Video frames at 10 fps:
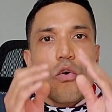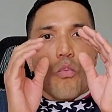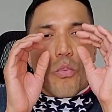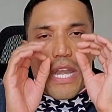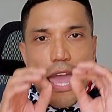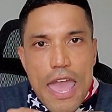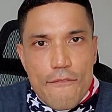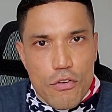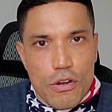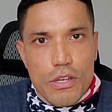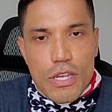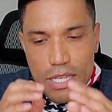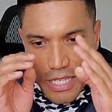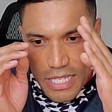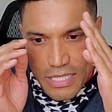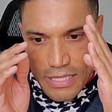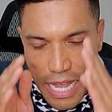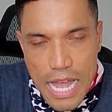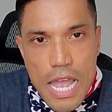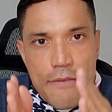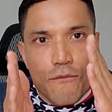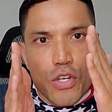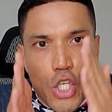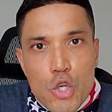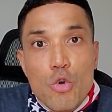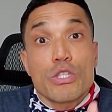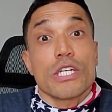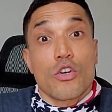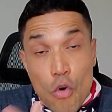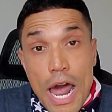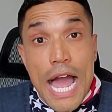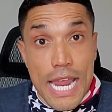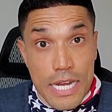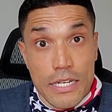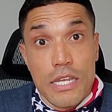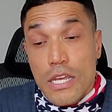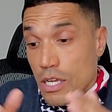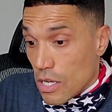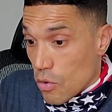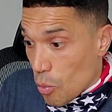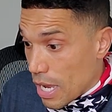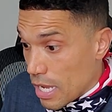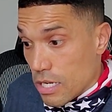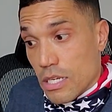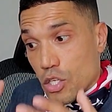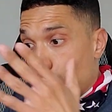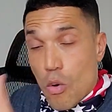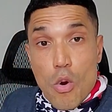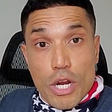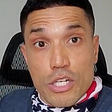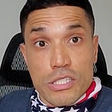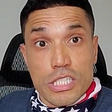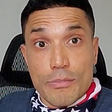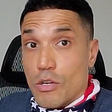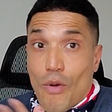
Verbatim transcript: whenever it is time for you to grind, when you are working on something.